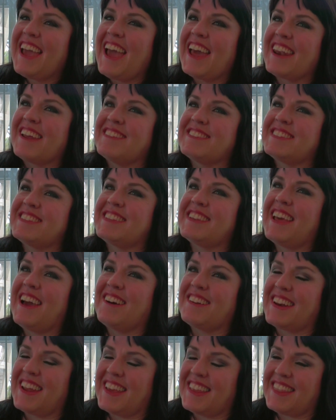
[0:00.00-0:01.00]
and I was an
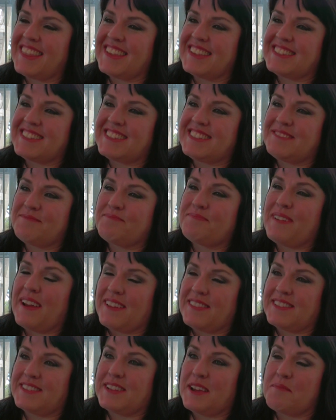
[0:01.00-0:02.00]
out atheist
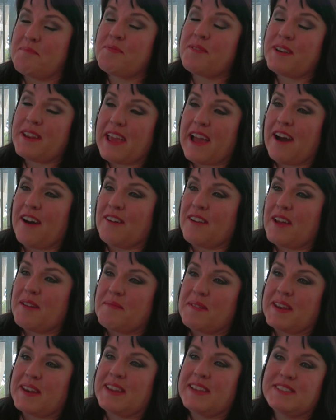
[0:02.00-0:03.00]
at the time, pretty out. I
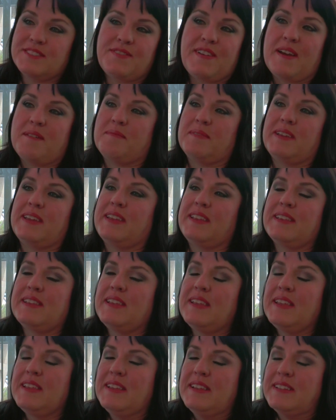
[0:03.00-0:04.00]
mean, his family,
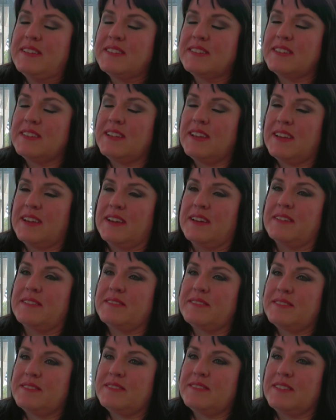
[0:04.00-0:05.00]
at
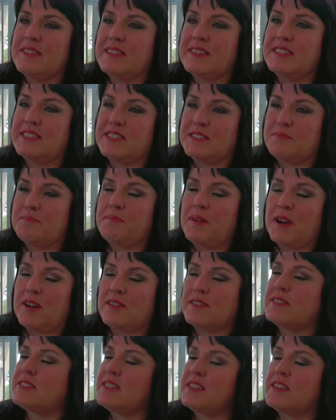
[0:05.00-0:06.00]
least his
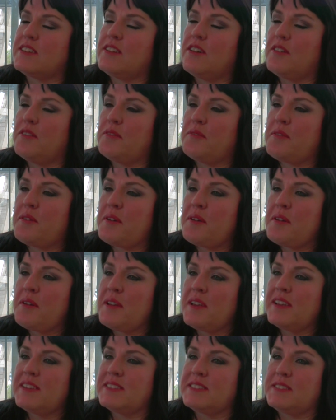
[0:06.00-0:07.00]
parents didn't know.
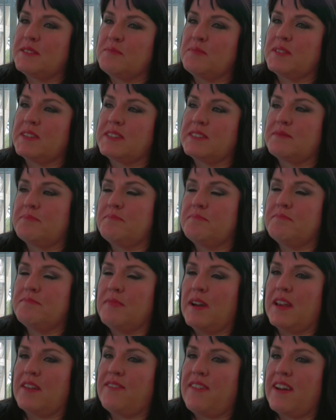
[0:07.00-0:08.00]
His siblings
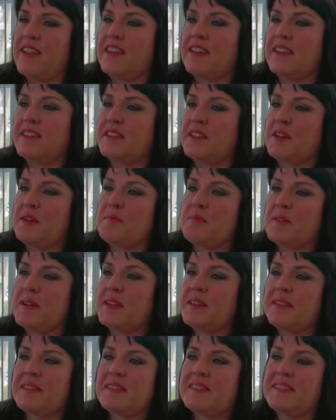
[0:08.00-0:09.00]
might have had an idea,
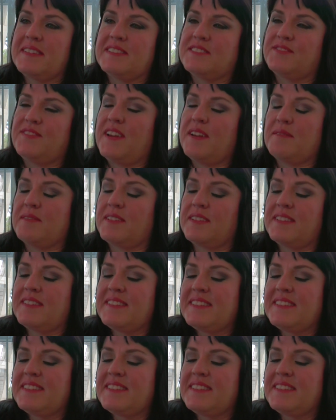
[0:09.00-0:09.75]
but his family.